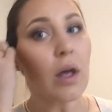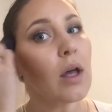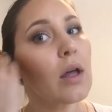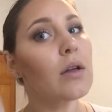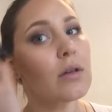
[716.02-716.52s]

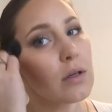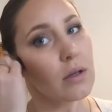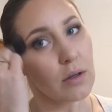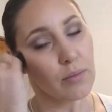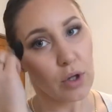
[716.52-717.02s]
and
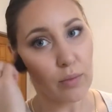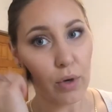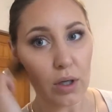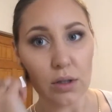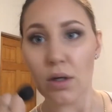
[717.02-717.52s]
put the
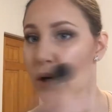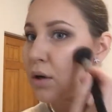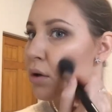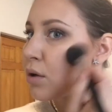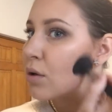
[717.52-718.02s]
bronzer
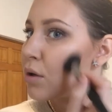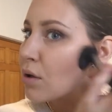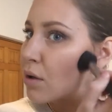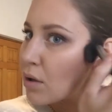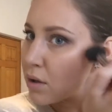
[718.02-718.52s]

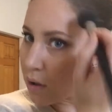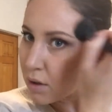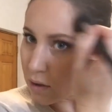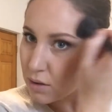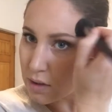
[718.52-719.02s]

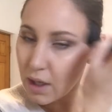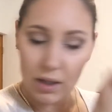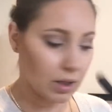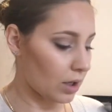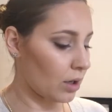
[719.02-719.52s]

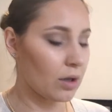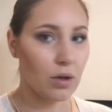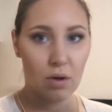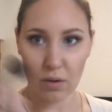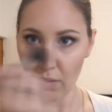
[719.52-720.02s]
exactly
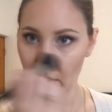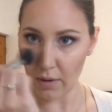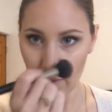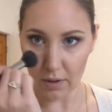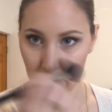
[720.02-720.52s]
where I